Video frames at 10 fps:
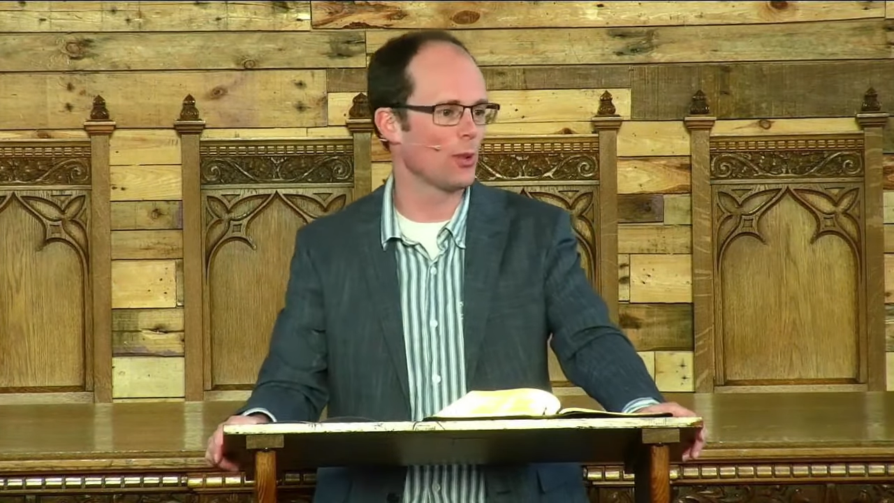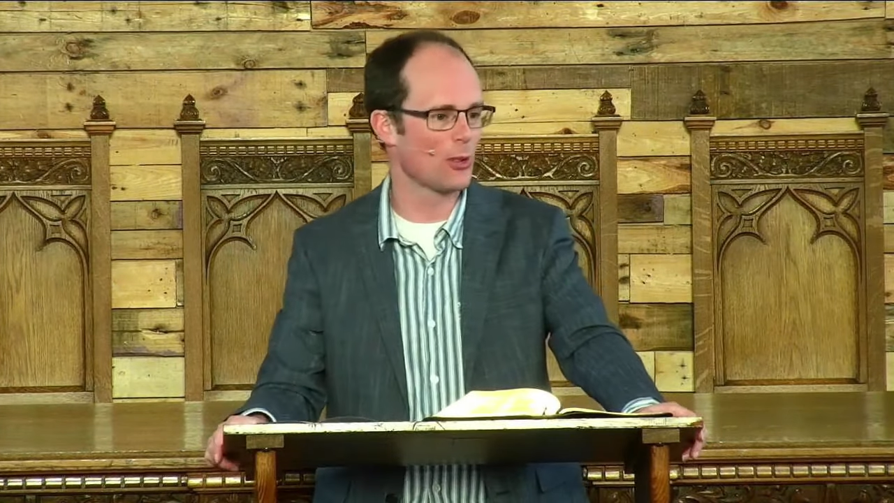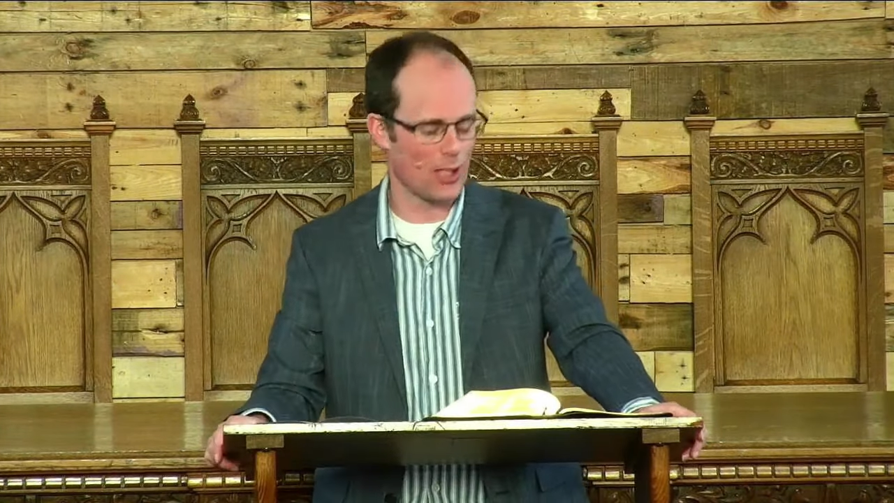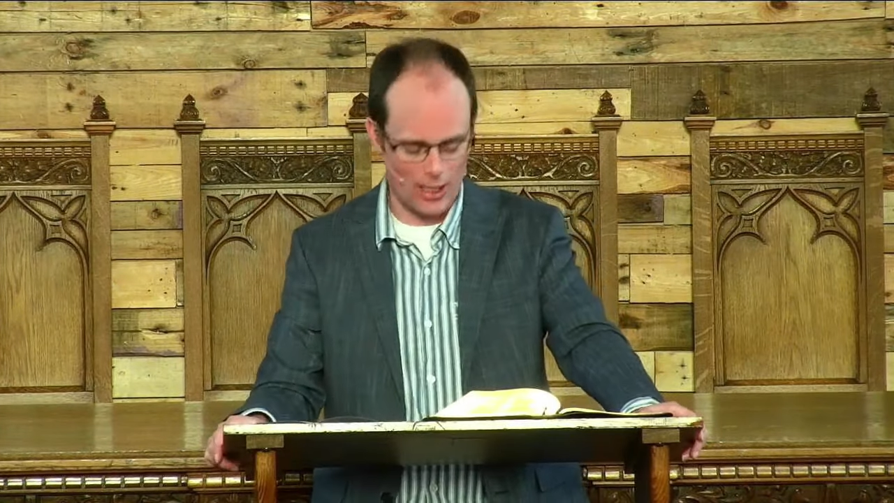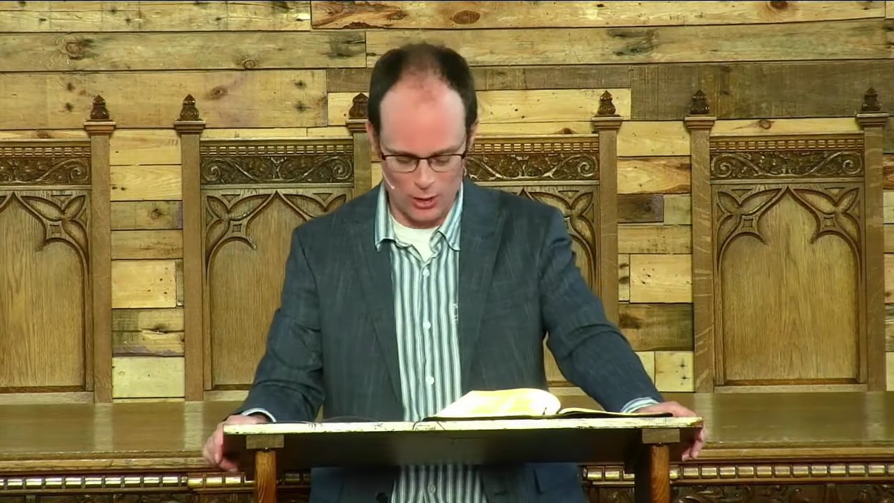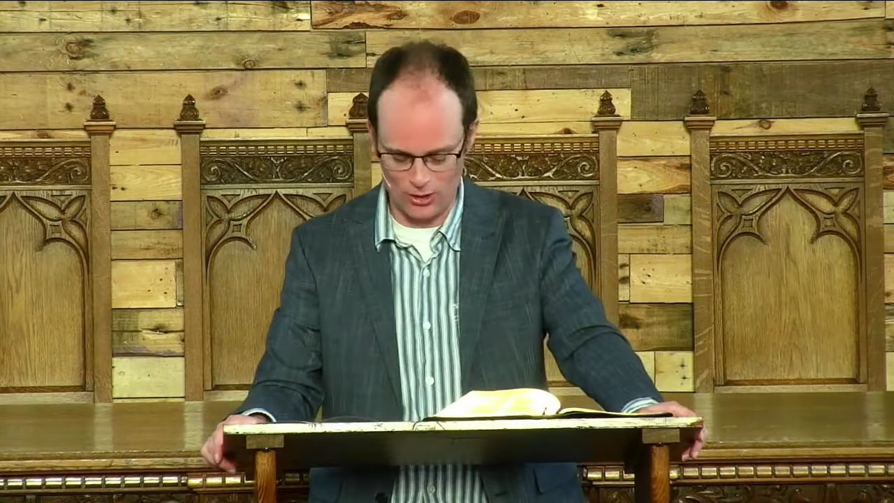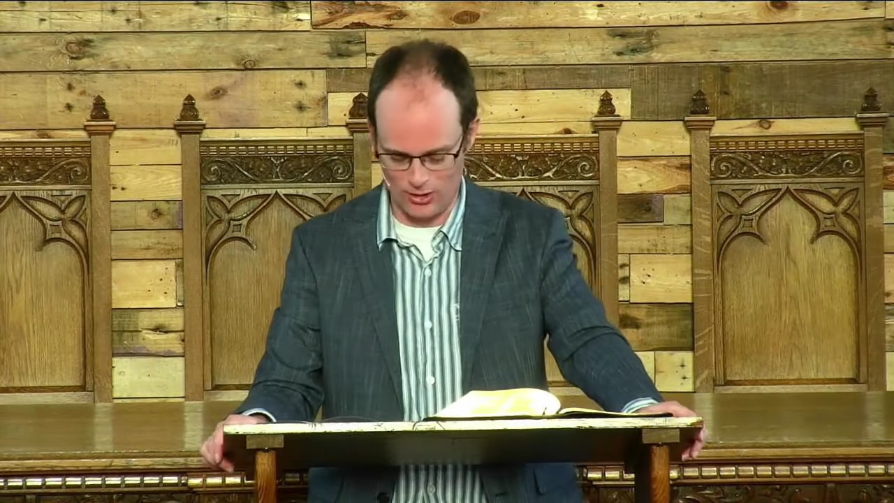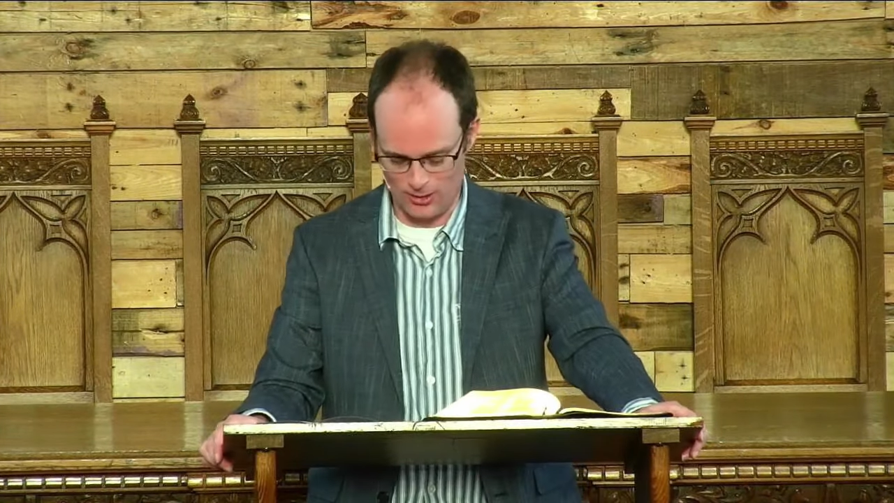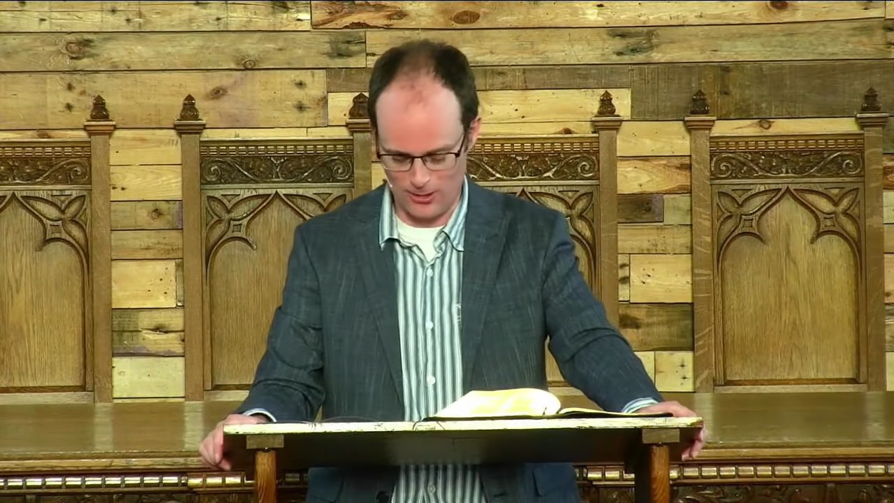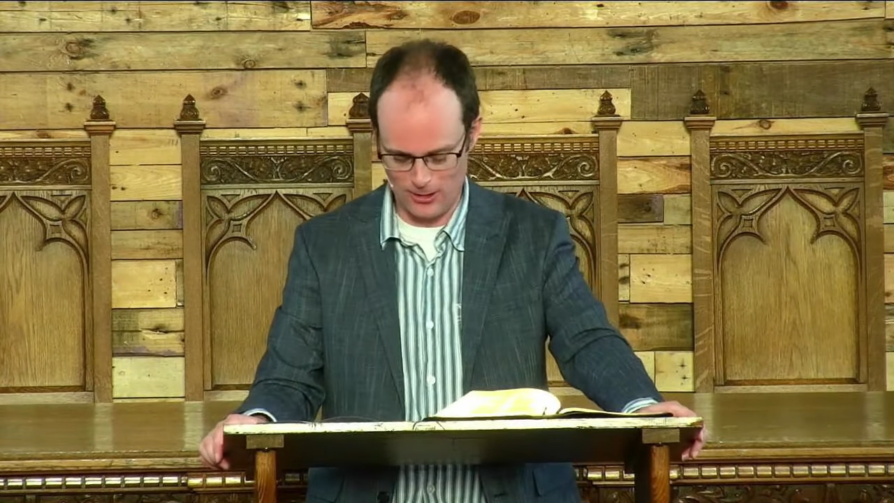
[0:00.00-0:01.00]

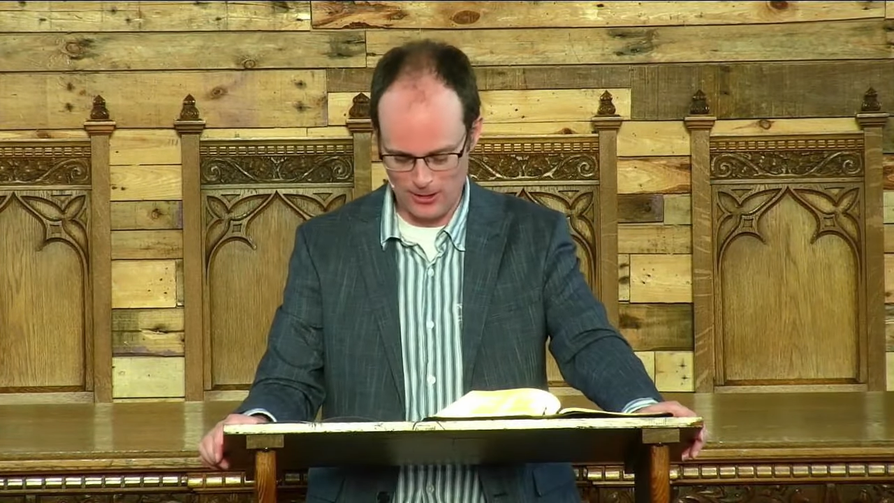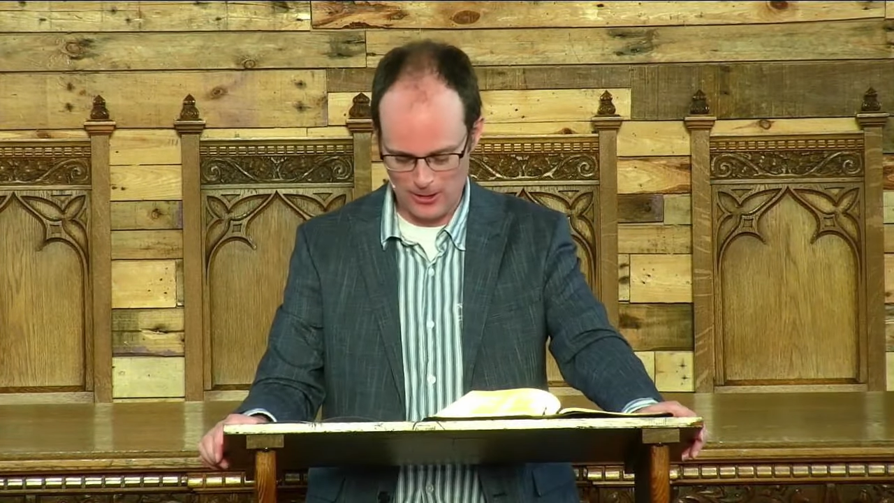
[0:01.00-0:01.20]
possession.